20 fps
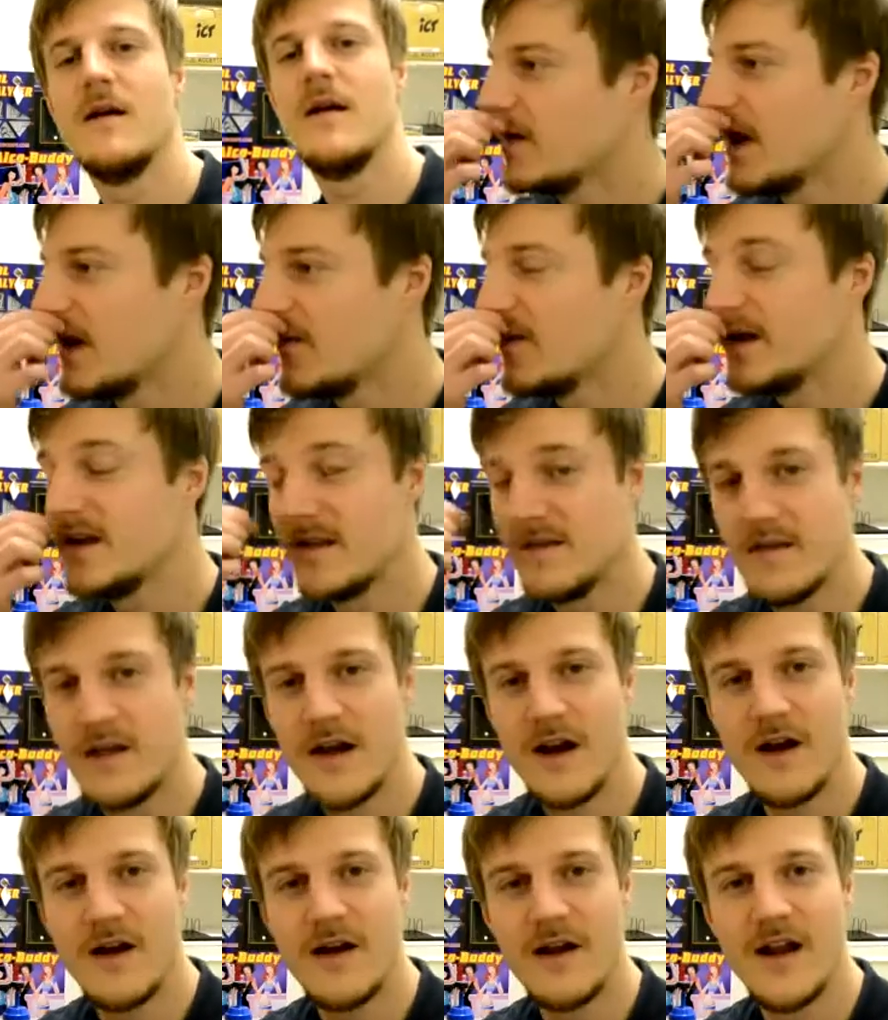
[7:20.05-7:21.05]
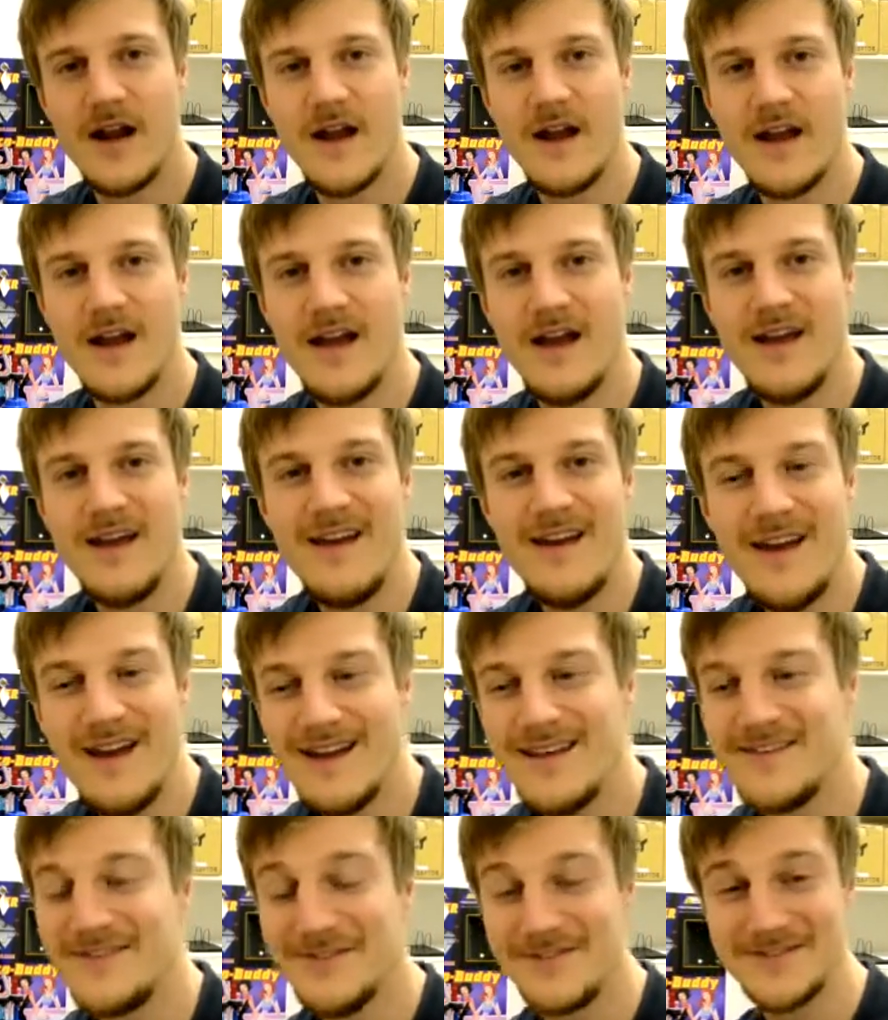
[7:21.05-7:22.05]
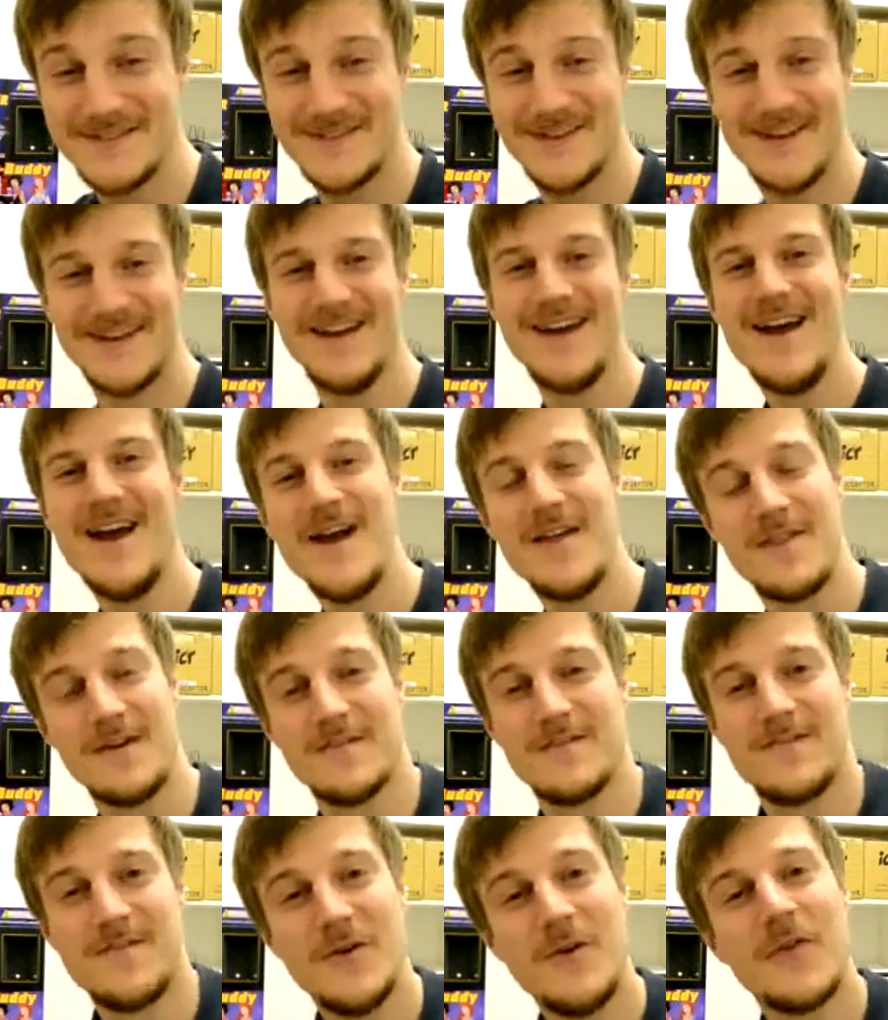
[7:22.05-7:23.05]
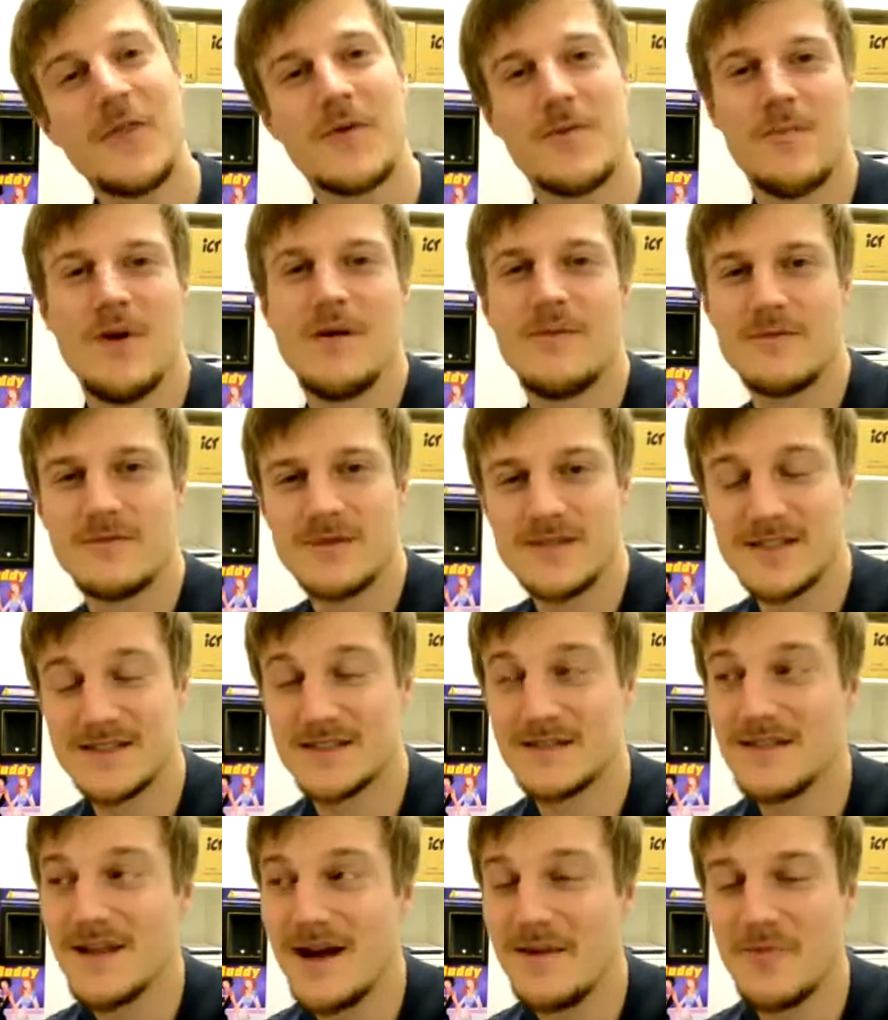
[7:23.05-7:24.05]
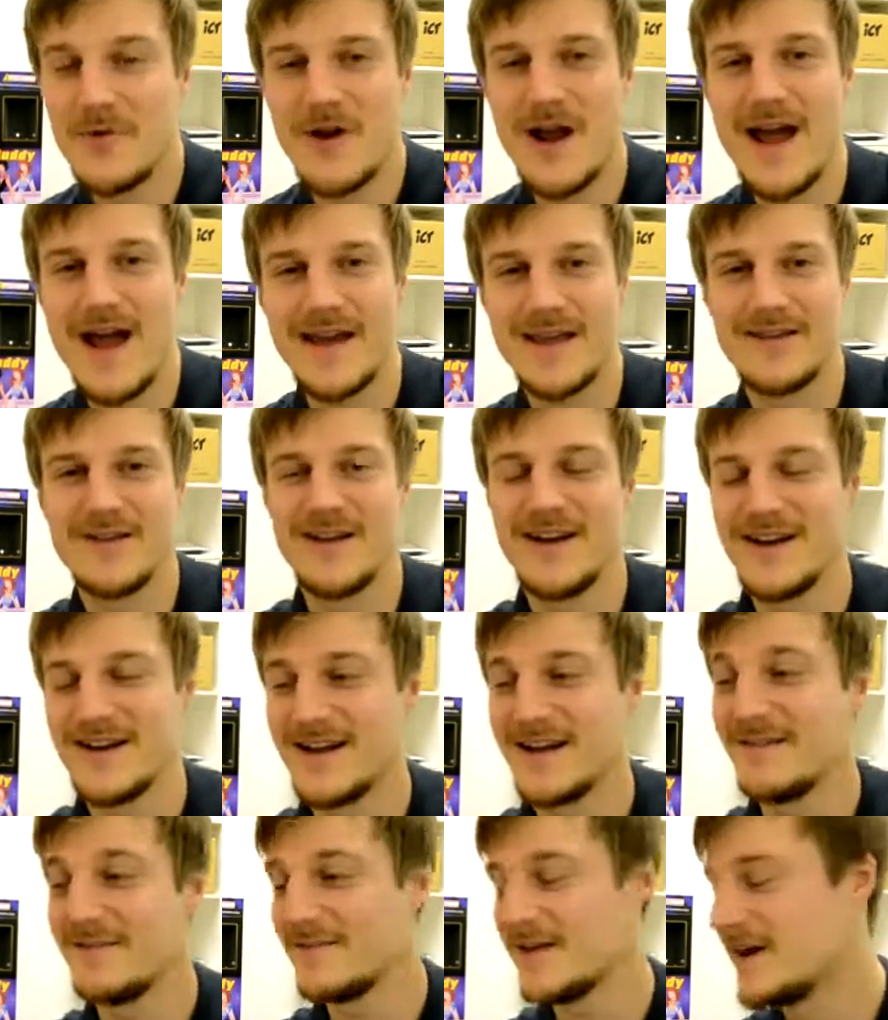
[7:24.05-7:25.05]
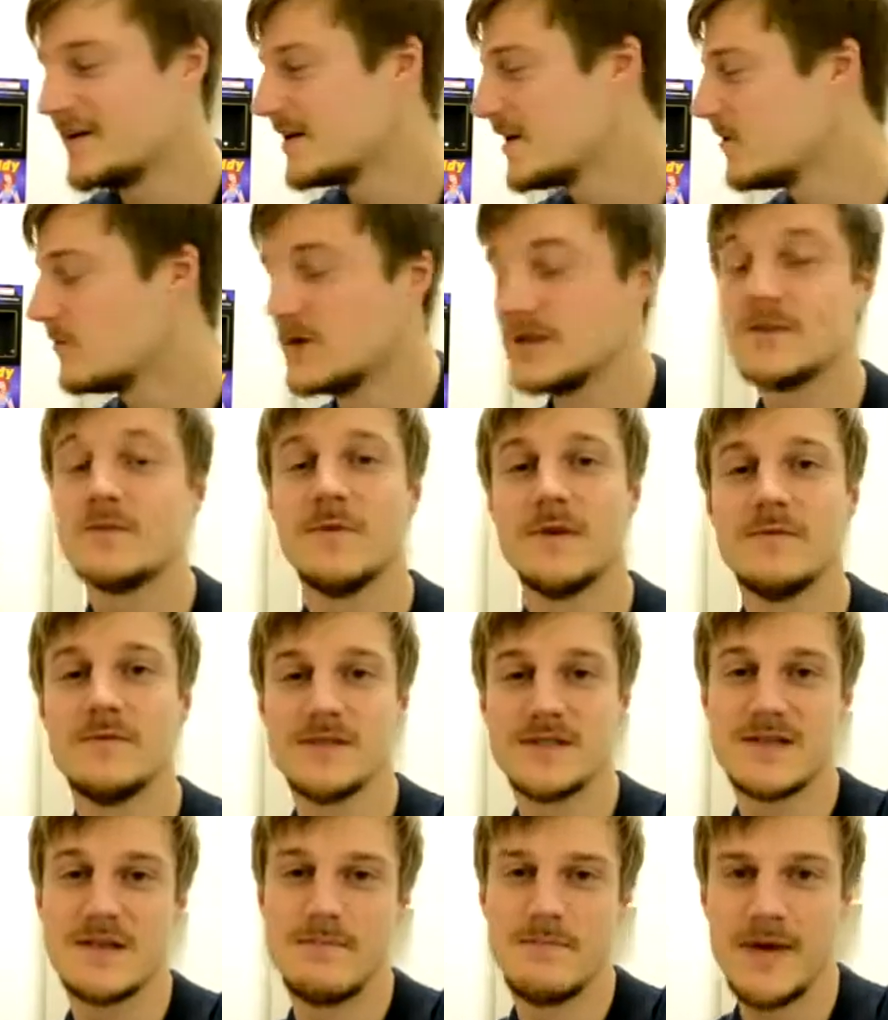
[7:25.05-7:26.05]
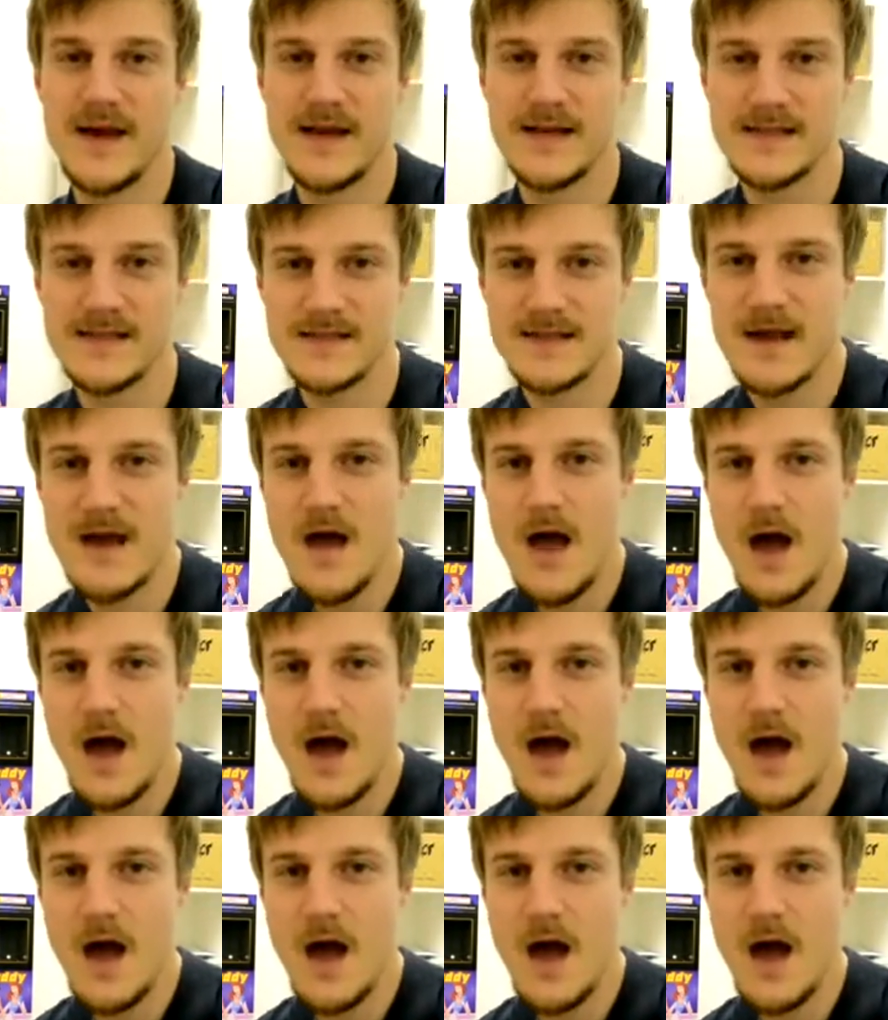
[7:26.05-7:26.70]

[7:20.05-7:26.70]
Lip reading: I went in there and I used their food thermometer, which is a lot more accurate, and I found out which one was the best.